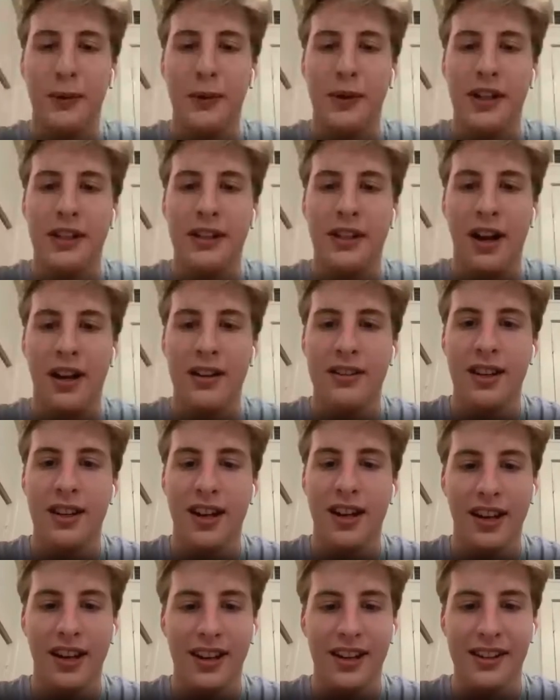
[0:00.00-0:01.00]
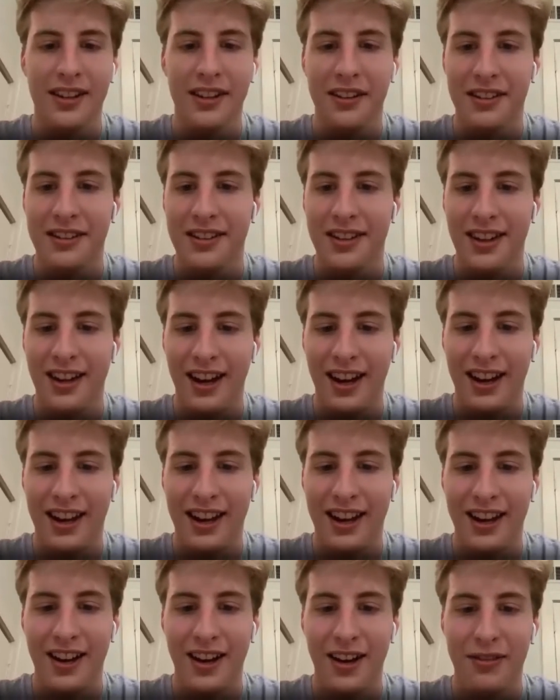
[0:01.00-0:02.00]
Luca Dante is, and I
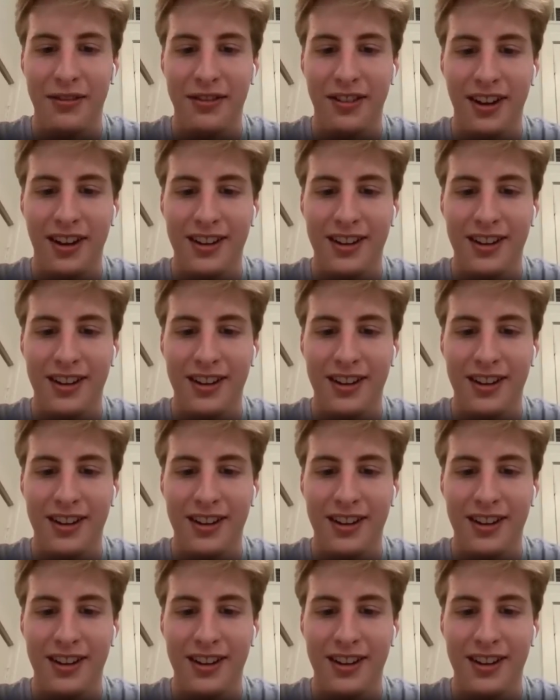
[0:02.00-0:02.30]
cannot Luca find.